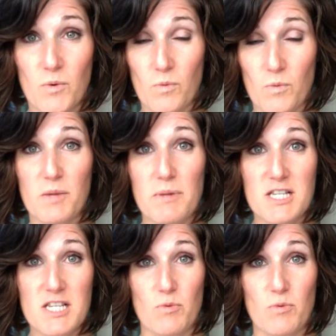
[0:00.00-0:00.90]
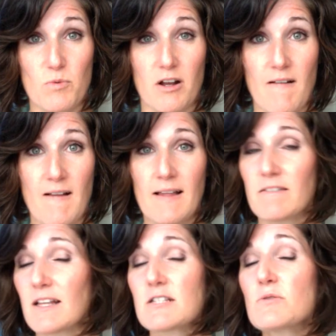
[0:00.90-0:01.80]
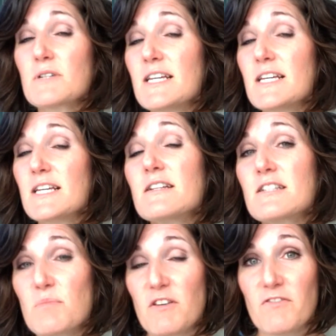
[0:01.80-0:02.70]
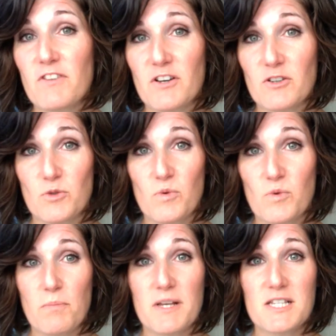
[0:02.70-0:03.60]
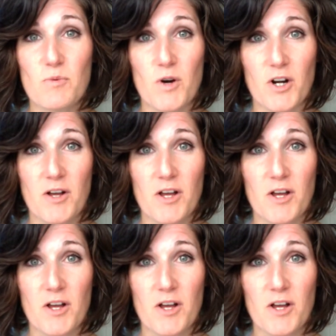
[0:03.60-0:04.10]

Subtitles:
with busy work that don't need to be filled with busy work.